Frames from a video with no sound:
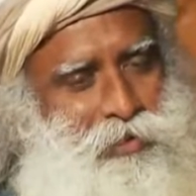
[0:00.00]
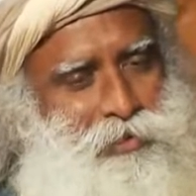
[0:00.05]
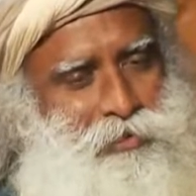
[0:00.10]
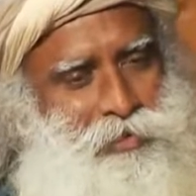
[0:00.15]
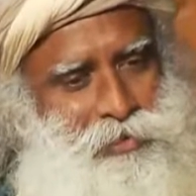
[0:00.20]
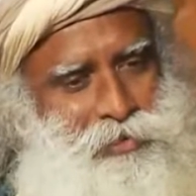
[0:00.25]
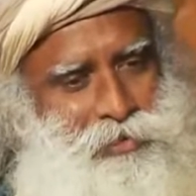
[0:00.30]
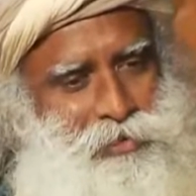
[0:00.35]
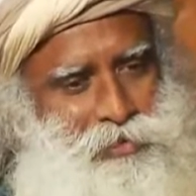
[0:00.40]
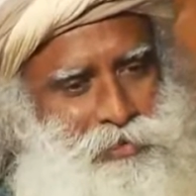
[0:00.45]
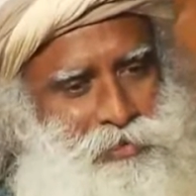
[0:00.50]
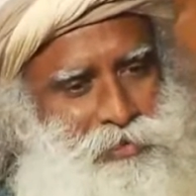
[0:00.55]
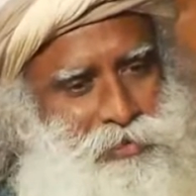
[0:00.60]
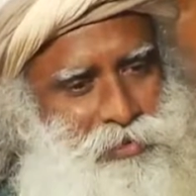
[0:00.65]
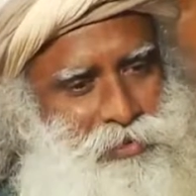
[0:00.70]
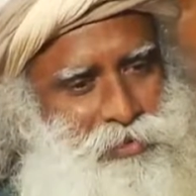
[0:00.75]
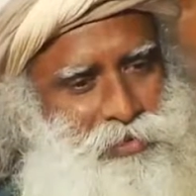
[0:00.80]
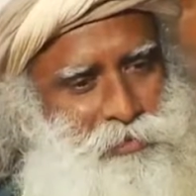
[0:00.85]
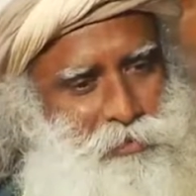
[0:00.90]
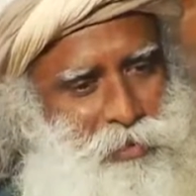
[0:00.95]
This
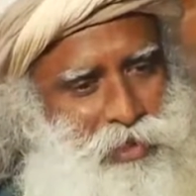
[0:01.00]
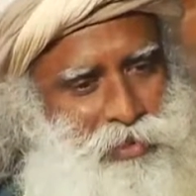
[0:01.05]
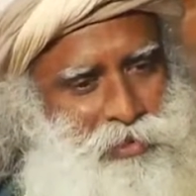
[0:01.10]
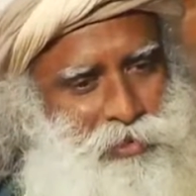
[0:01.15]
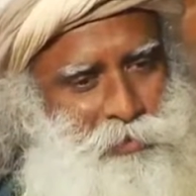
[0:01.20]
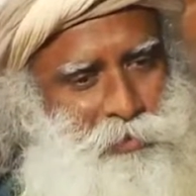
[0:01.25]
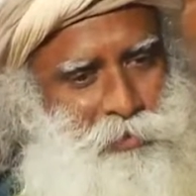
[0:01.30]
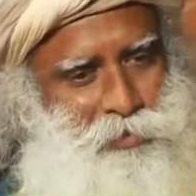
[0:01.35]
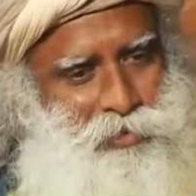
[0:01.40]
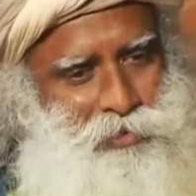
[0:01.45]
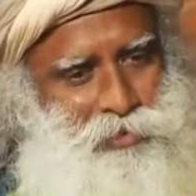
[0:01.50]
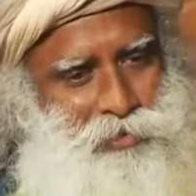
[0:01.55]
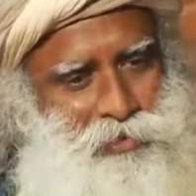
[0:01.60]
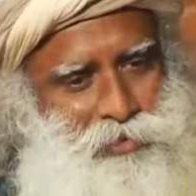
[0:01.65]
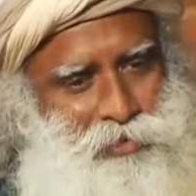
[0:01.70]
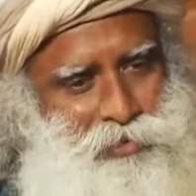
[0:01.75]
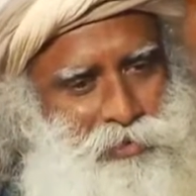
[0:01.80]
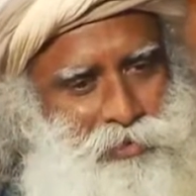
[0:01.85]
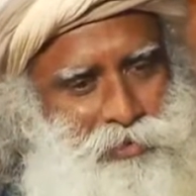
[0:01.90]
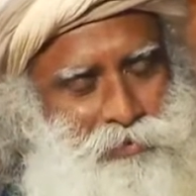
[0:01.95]
is my
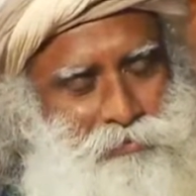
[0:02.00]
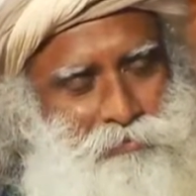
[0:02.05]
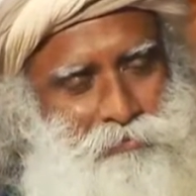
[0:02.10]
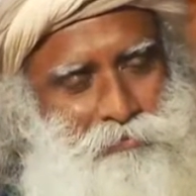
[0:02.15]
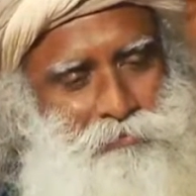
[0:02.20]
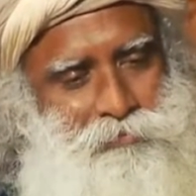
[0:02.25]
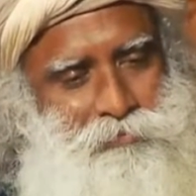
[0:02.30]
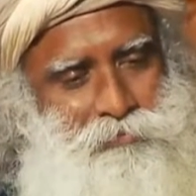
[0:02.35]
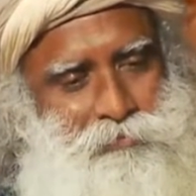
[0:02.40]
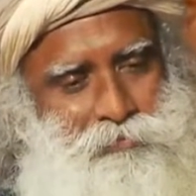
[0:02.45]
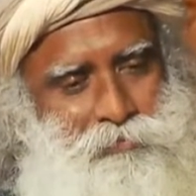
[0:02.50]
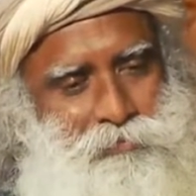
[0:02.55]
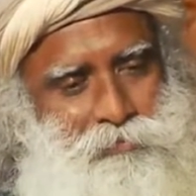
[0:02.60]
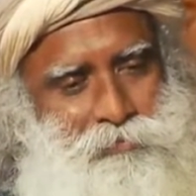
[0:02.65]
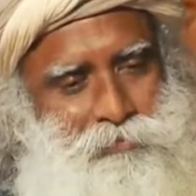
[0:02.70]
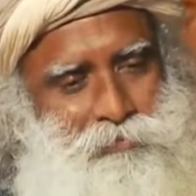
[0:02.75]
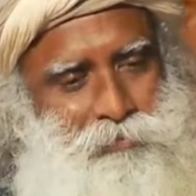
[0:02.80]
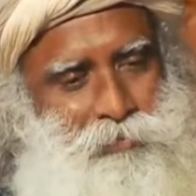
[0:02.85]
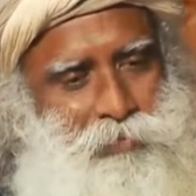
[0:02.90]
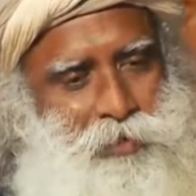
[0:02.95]
experience.
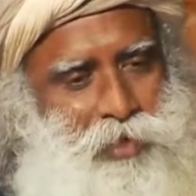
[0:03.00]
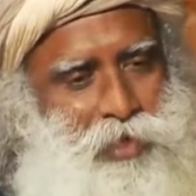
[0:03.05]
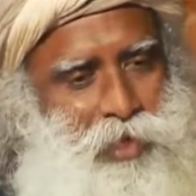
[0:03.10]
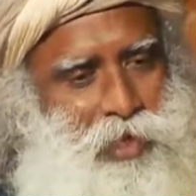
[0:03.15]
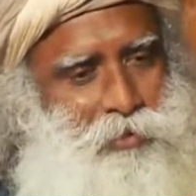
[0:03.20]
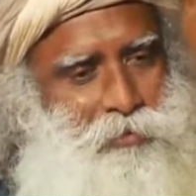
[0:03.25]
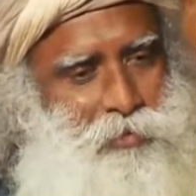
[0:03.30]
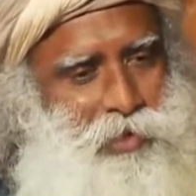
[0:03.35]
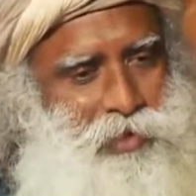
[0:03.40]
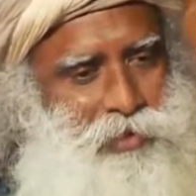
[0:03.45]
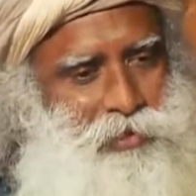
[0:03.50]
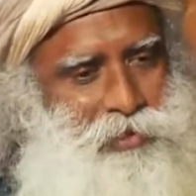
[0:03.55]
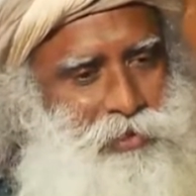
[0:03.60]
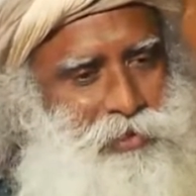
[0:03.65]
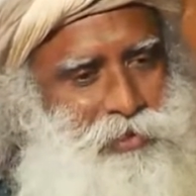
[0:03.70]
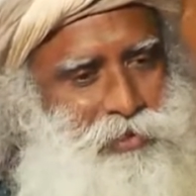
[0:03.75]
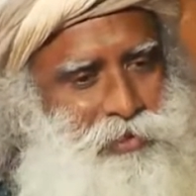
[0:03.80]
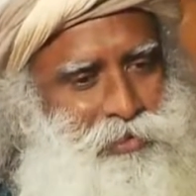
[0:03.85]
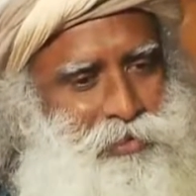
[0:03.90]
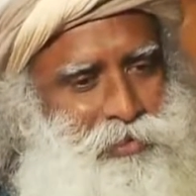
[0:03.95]
I'm like
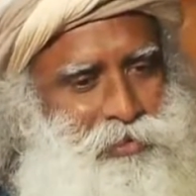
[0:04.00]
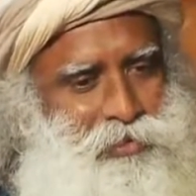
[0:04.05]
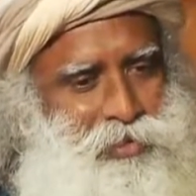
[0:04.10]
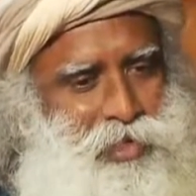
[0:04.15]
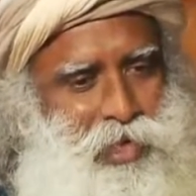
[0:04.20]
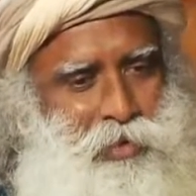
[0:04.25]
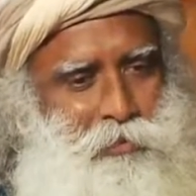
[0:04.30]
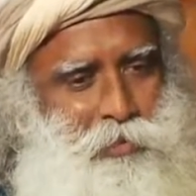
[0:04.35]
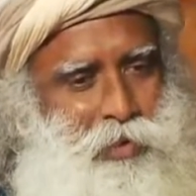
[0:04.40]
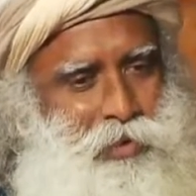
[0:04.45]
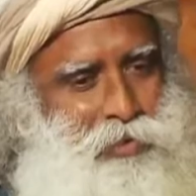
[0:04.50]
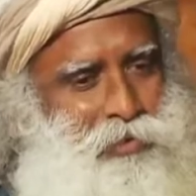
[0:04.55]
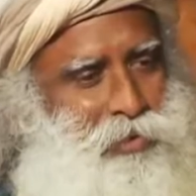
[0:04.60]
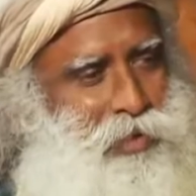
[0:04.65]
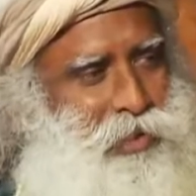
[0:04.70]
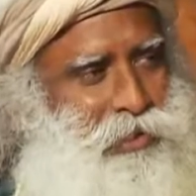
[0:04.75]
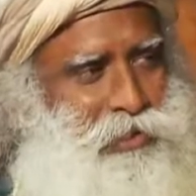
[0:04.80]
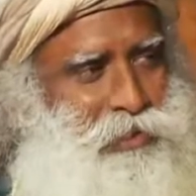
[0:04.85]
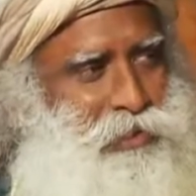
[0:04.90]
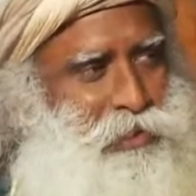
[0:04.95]
this, I'm on
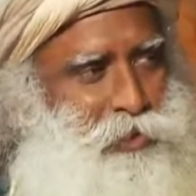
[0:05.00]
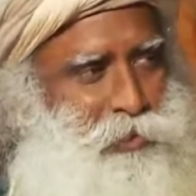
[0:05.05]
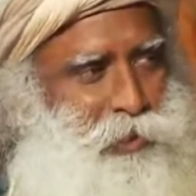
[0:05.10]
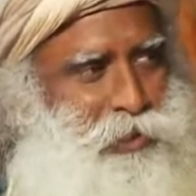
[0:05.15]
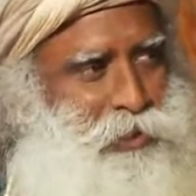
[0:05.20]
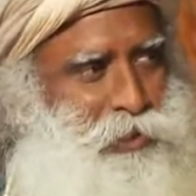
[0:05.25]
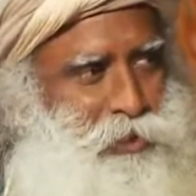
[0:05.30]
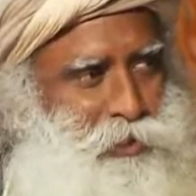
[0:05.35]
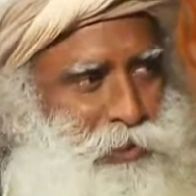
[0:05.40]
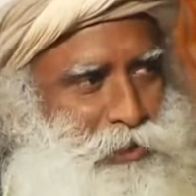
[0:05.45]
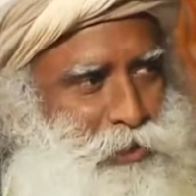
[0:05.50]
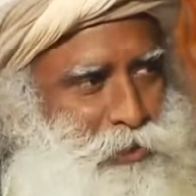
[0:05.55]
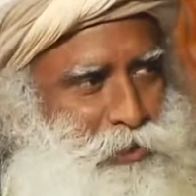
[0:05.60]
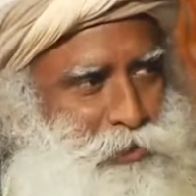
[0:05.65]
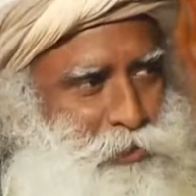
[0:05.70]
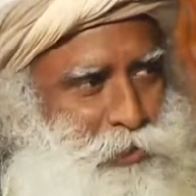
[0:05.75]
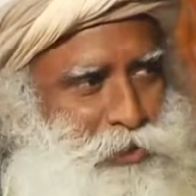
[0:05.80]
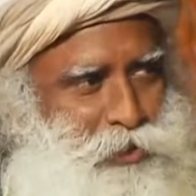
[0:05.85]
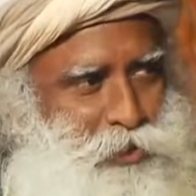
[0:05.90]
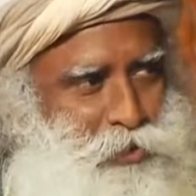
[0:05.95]
at least
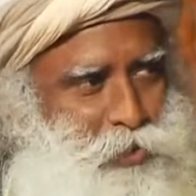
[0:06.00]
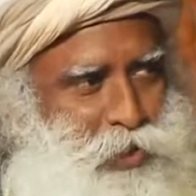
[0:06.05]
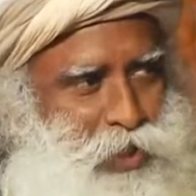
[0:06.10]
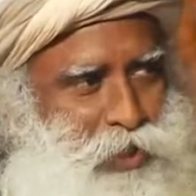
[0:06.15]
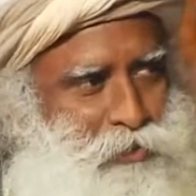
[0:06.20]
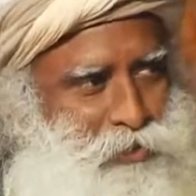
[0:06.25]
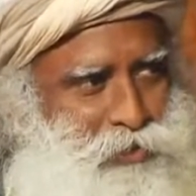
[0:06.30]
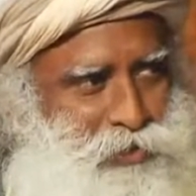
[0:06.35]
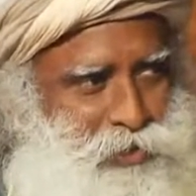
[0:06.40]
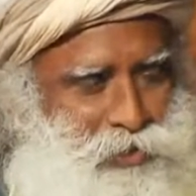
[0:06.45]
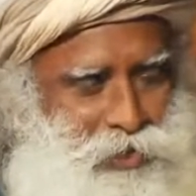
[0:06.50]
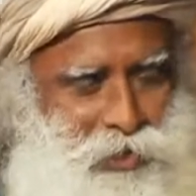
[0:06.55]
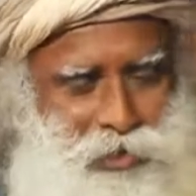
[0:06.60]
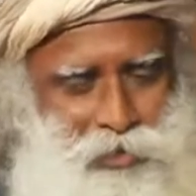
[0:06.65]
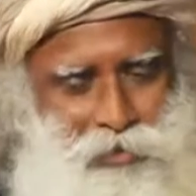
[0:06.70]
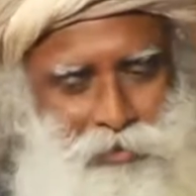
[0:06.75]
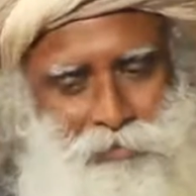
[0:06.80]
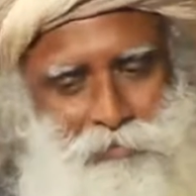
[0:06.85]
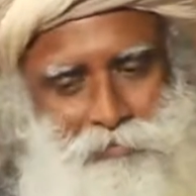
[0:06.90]
22 hours a day,